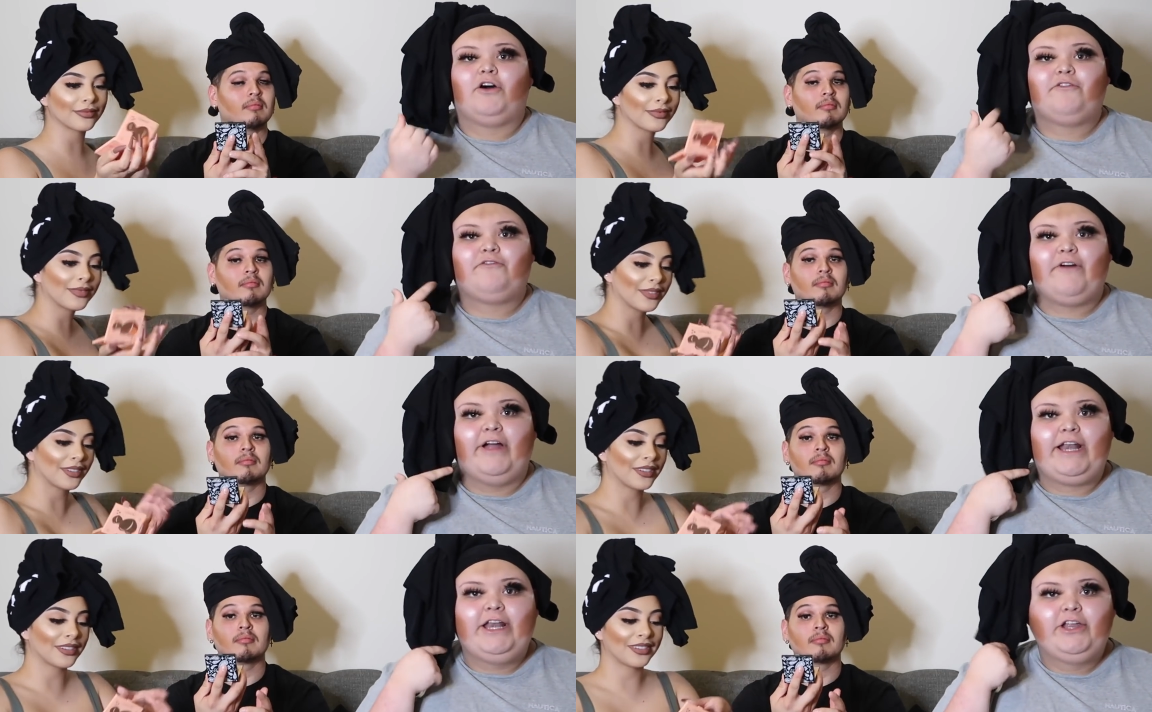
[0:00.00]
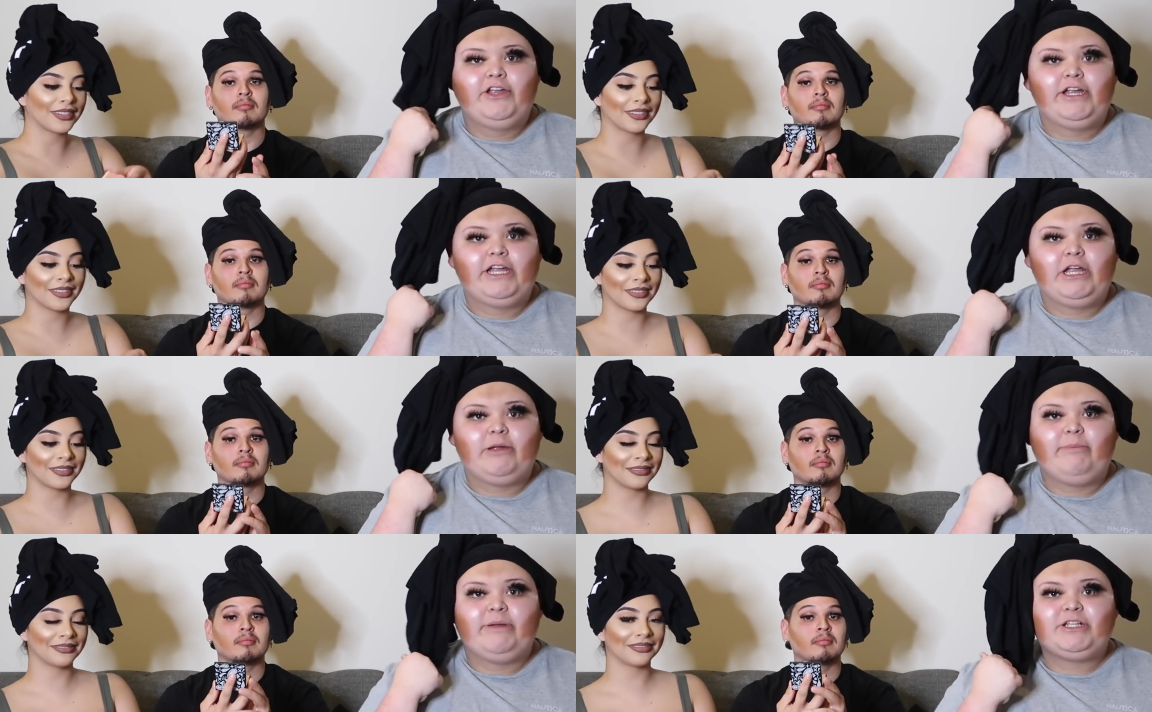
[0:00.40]
Speaker 1: oh, finally
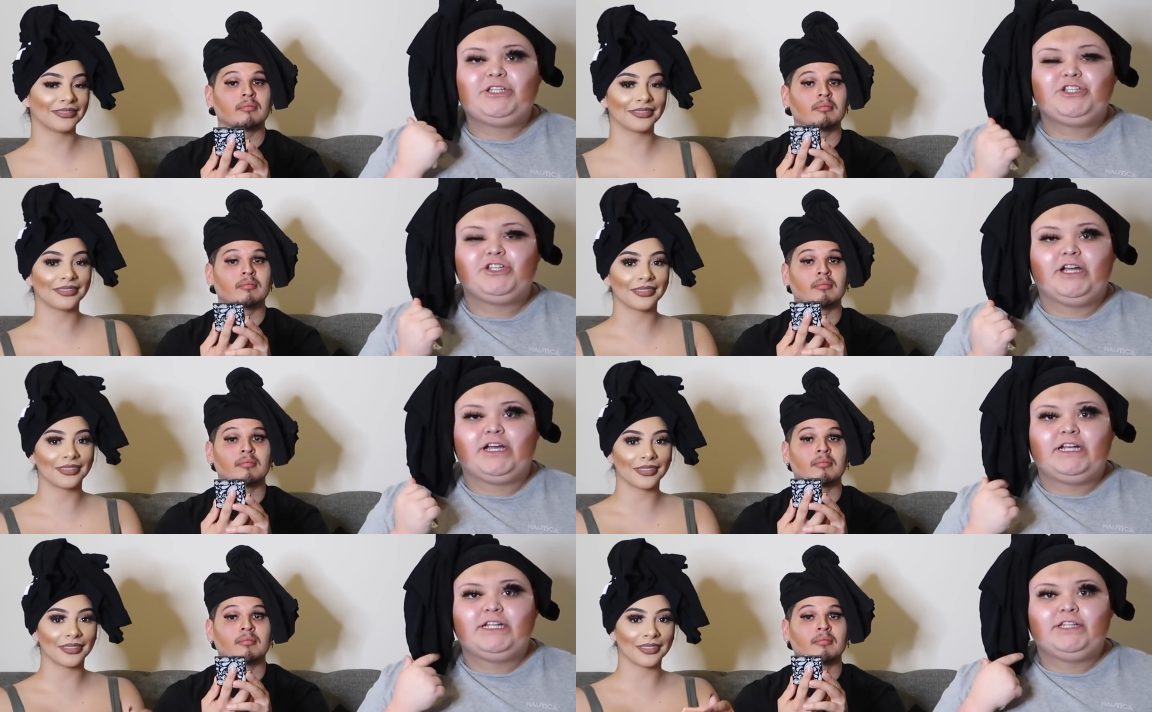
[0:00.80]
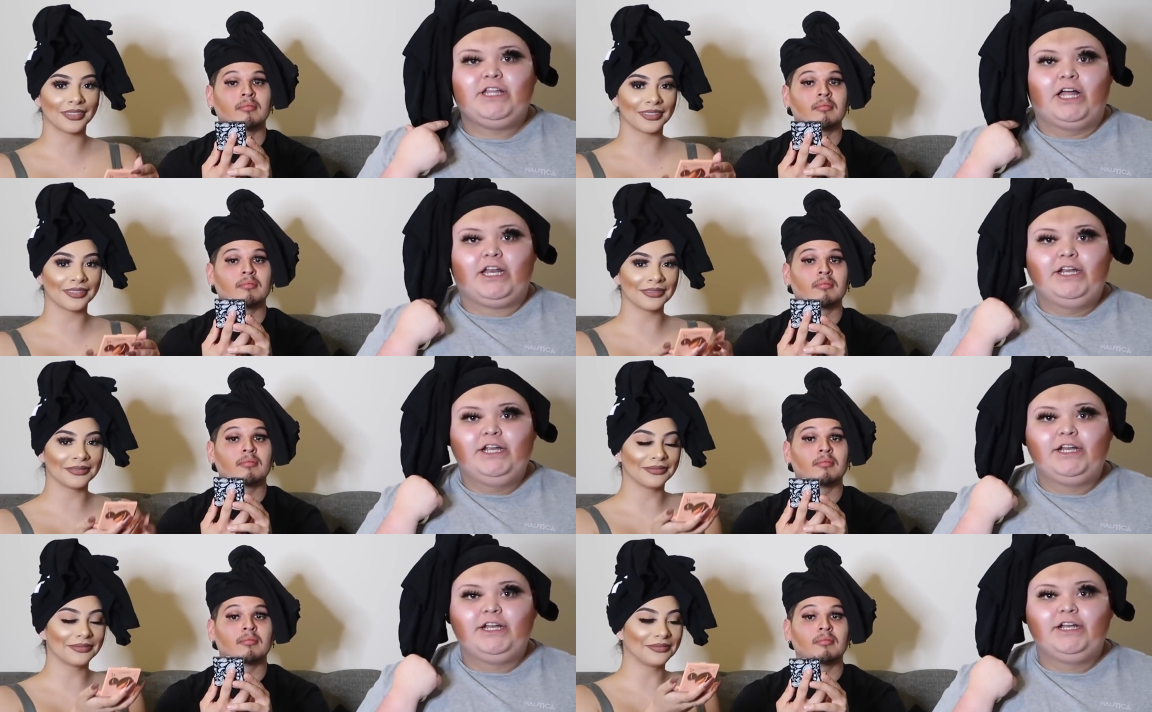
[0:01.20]
you're here, bitch. You got a
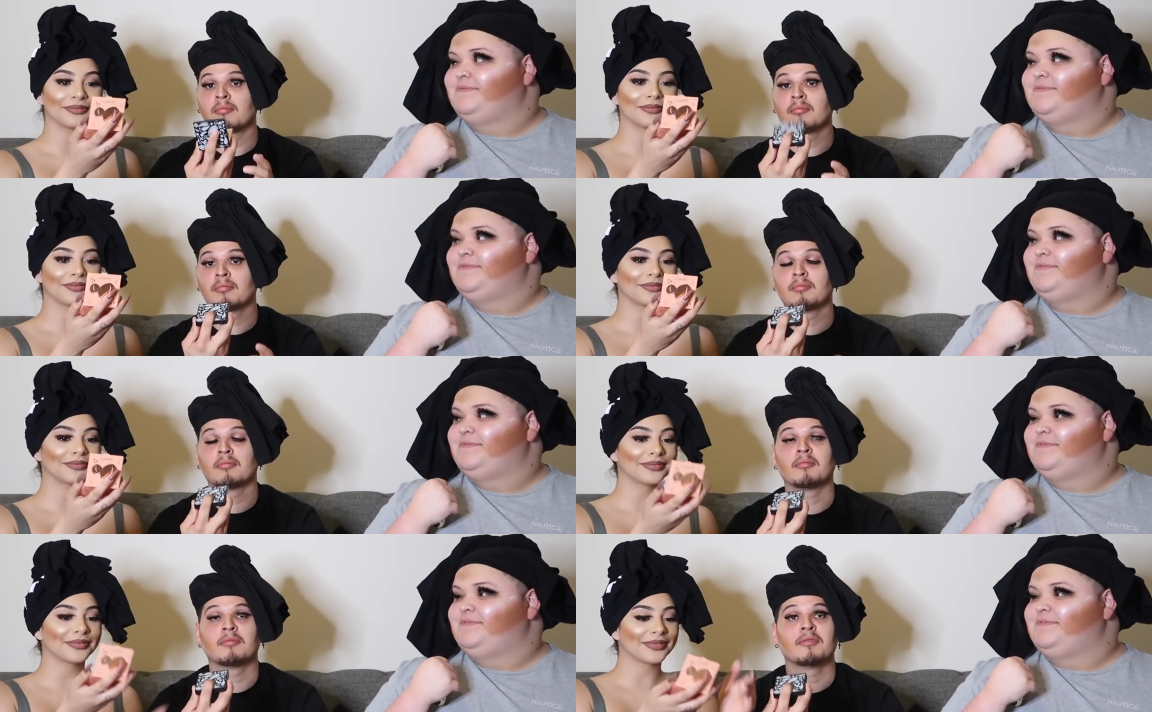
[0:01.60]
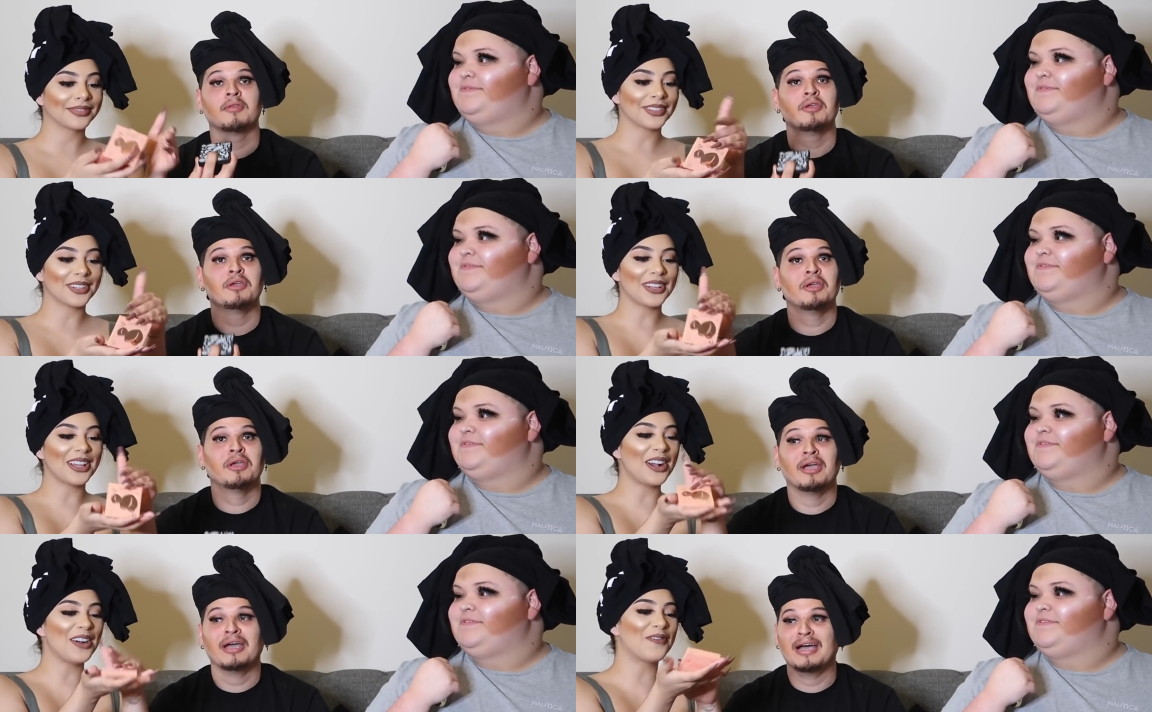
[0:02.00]
dollar.
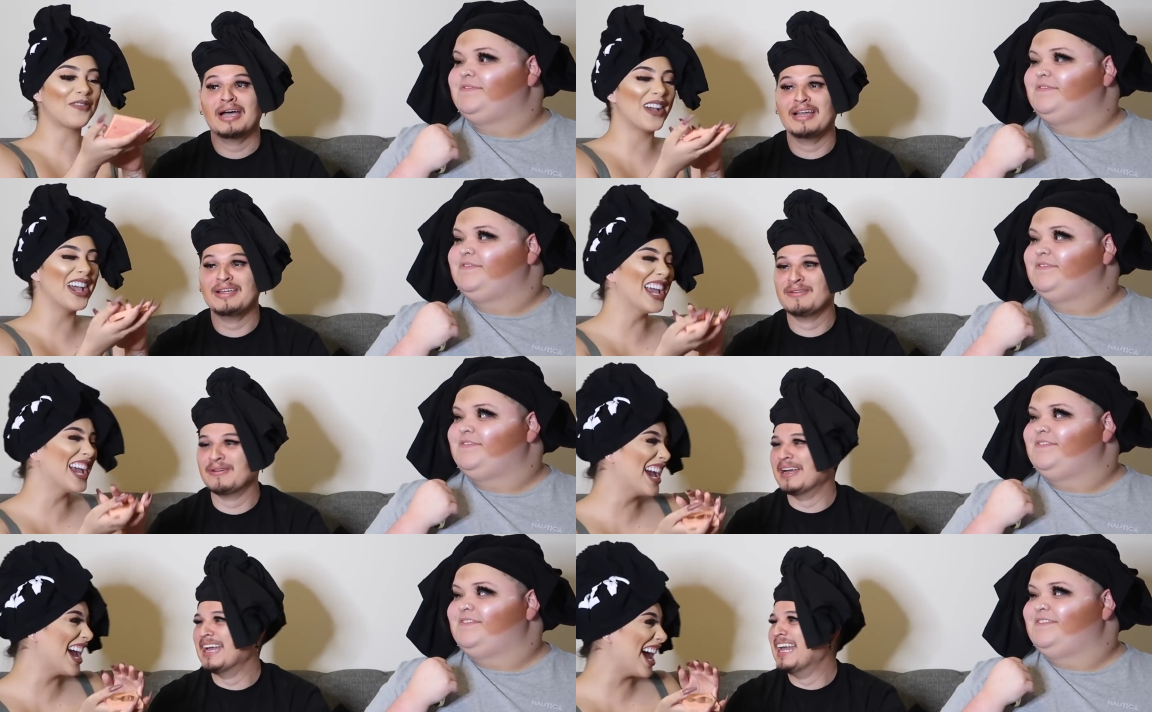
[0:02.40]
Oh, Are you